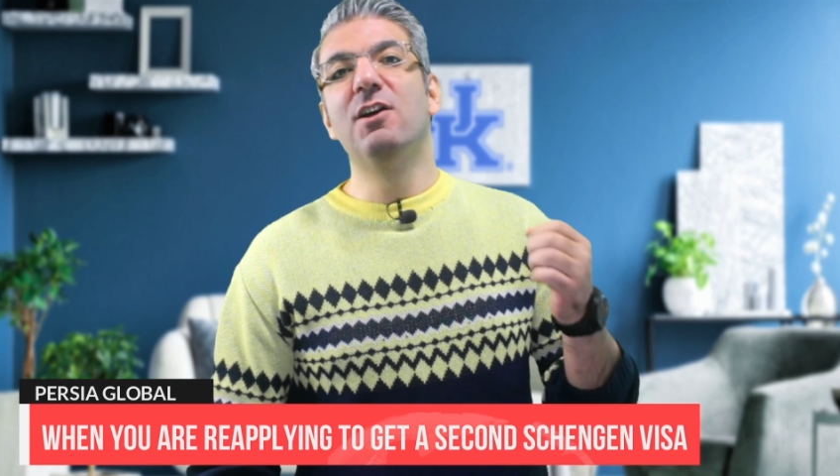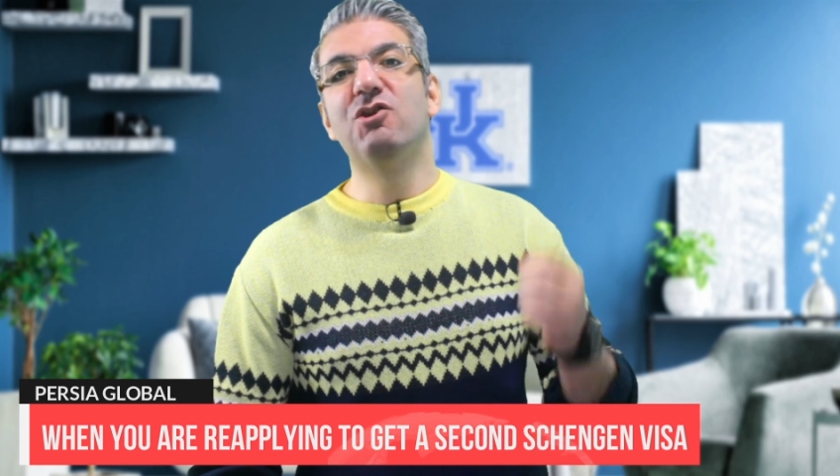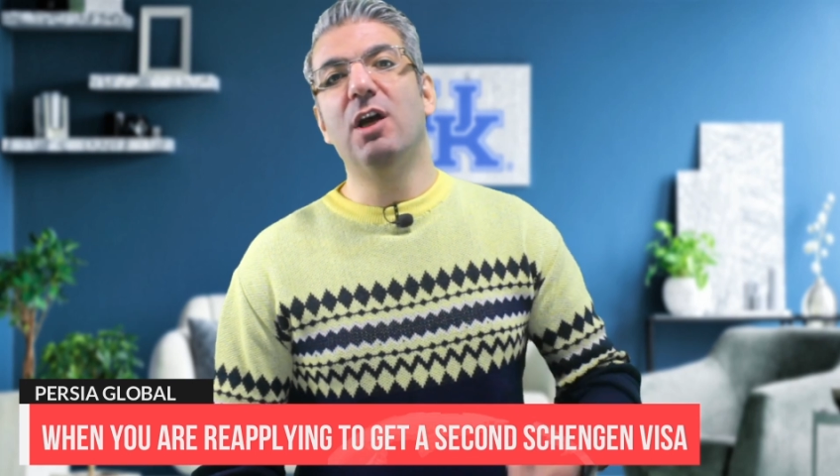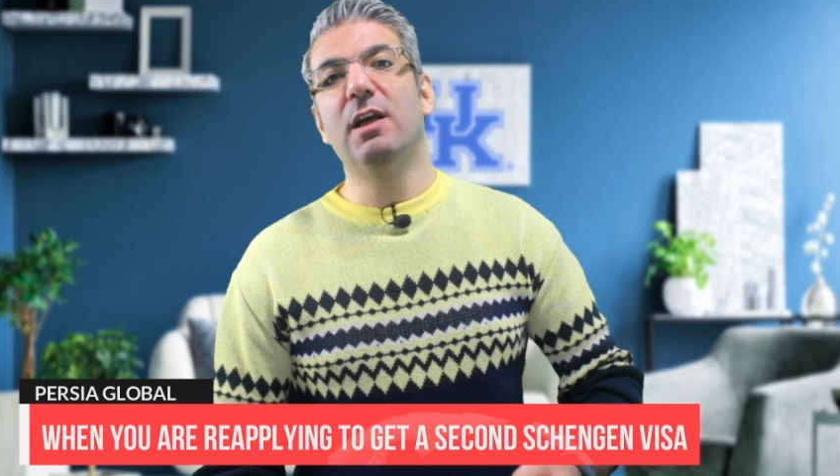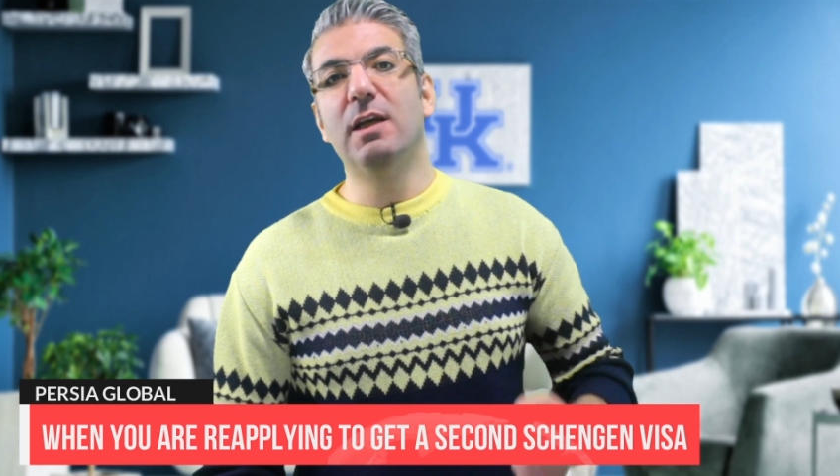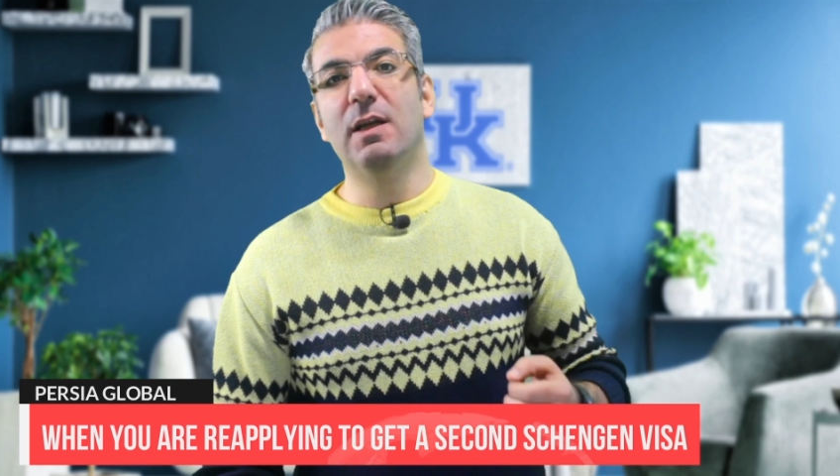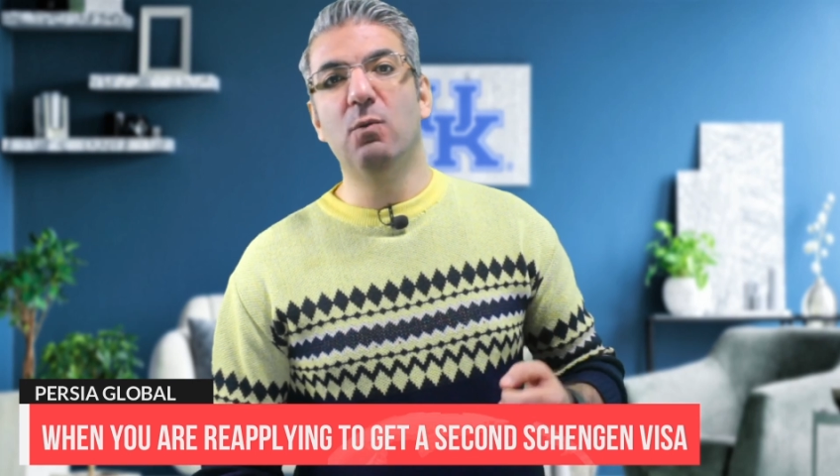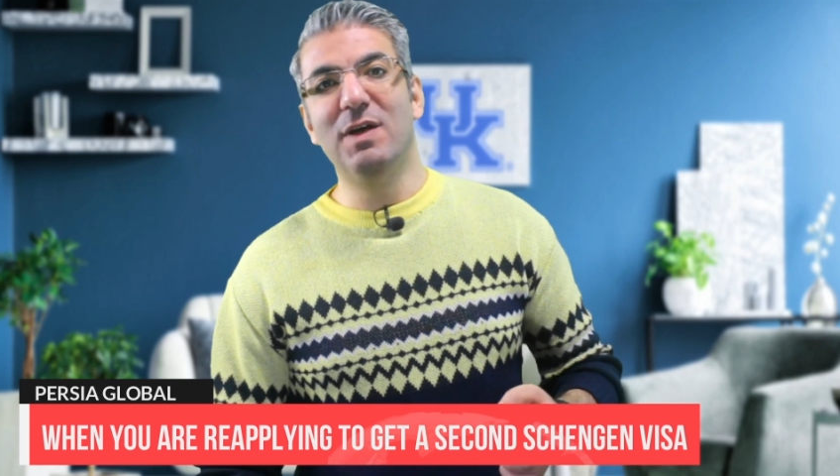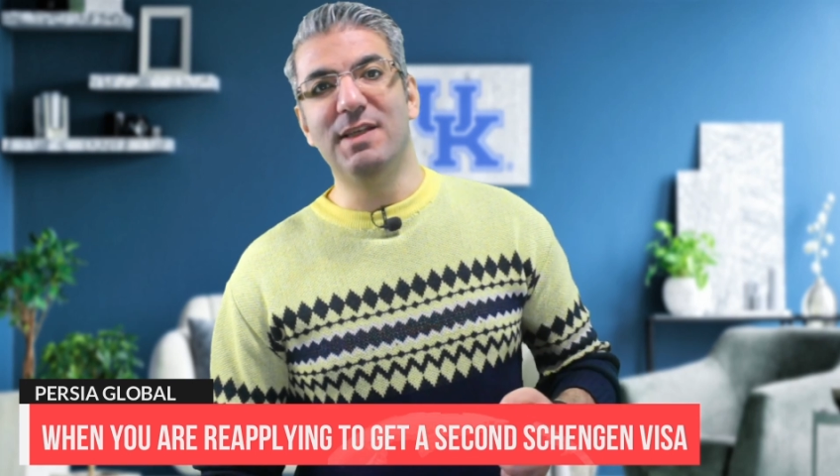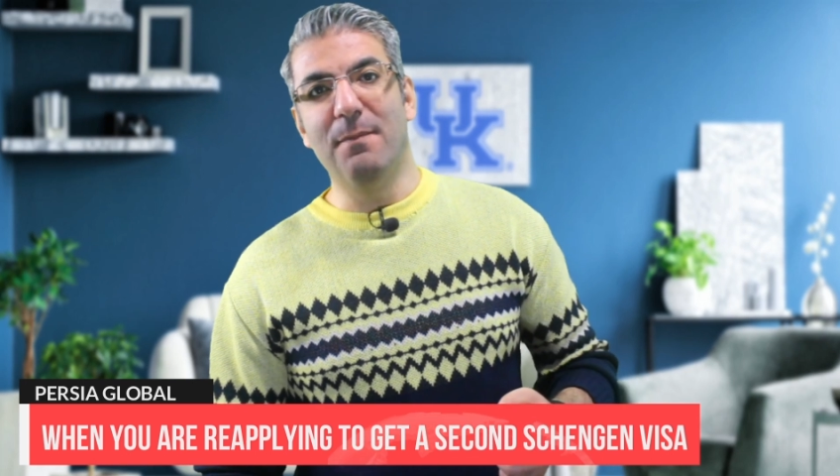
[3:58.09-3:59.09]

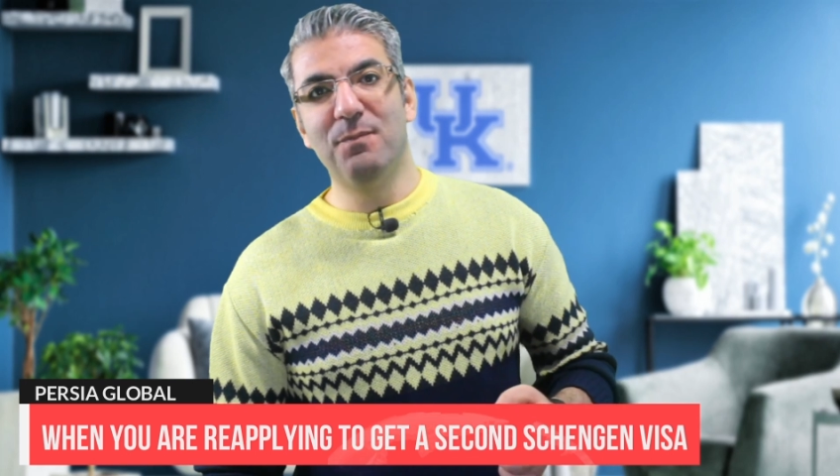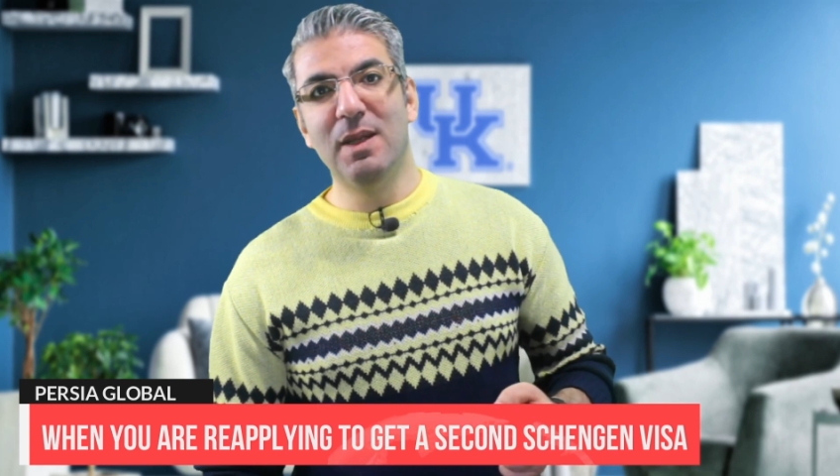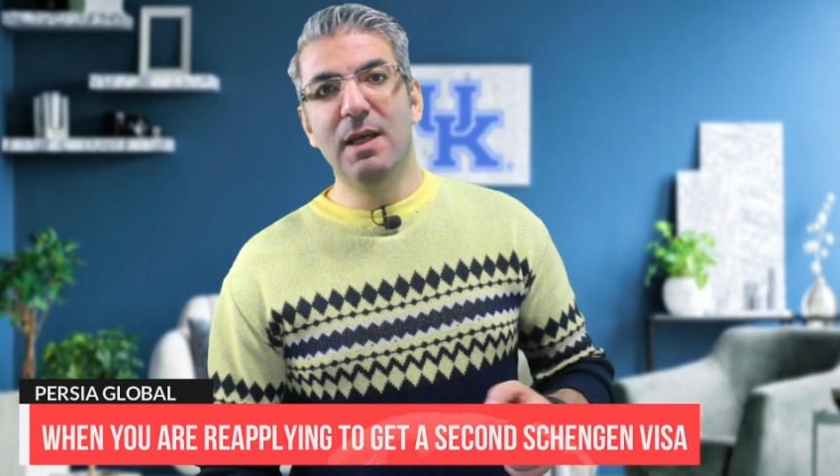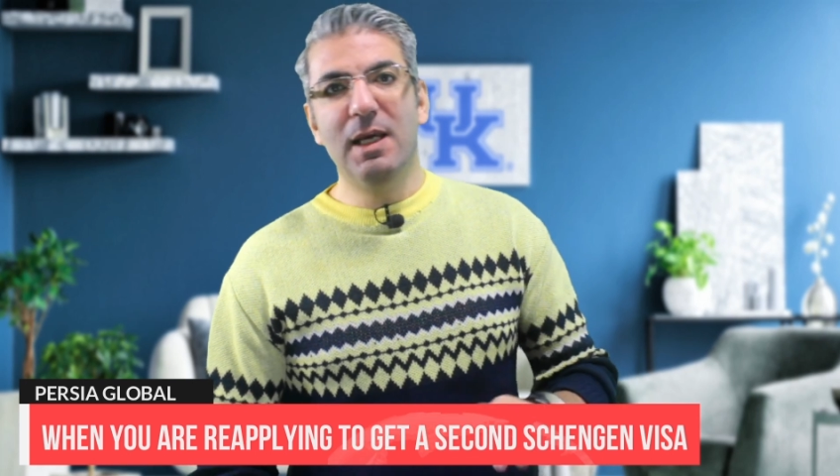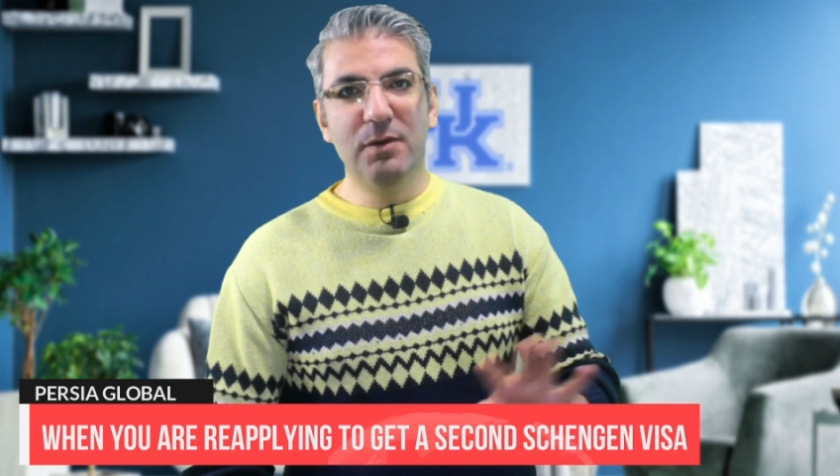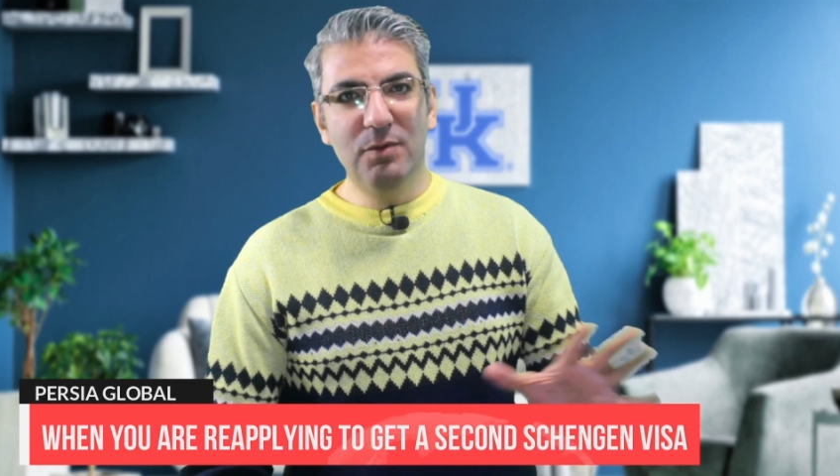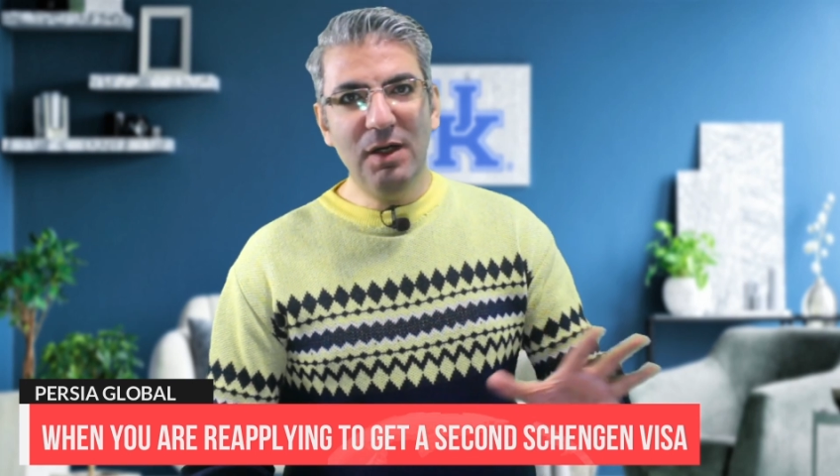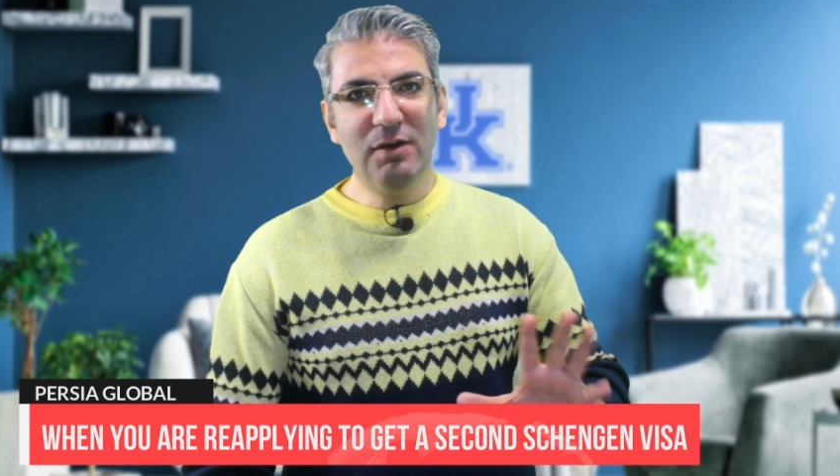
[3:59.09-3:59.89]
Schengen visa. In rare